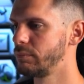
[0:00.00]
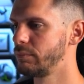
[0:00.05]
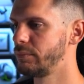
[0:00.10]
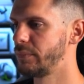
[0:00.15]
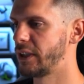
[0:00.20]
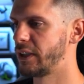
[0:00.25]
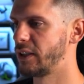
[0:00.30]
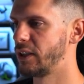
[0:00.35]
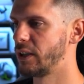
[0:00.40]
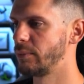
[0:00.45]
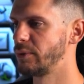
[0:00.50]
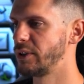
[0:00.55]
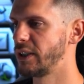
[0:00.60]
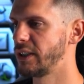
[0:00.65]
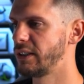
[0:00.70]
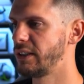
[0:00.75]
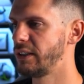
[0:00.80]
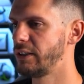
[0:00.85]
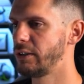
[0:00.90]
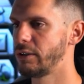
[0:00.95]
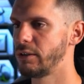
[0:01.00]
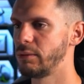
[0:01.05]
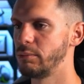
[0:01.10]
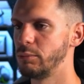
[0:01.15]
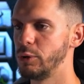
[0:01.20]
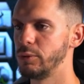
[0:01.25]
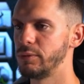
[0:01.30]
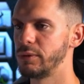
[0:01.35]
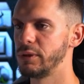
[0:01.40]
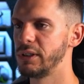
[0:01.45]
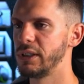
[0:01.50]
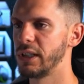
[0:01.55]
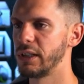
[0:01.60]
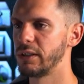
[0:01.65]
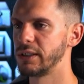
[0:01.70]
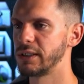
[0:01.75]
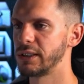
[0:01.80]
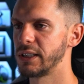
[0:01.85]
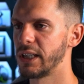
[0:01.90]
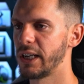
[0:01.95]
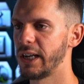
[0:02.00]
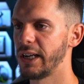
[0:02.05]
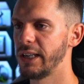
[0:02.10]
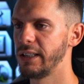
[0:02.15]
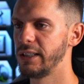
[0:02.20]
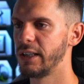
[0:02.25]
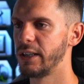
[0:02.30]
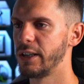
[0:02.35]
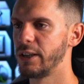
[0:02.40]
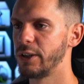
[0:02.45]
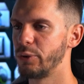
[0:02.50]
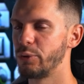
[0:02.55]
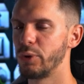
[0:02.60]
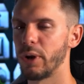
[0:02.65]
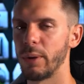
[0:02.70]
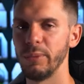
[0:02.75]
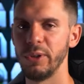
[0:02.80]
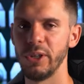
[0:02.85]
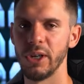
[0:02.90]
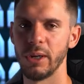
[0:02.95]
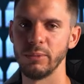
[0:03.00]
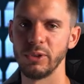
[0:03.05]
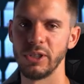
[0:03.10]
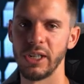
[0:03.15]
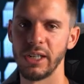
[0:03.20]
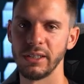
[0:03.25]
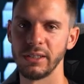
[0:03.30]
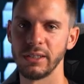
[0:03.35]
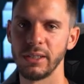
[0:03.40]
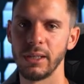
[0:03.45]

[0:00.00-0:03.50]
Pick an object here, move to the other side, drop the object.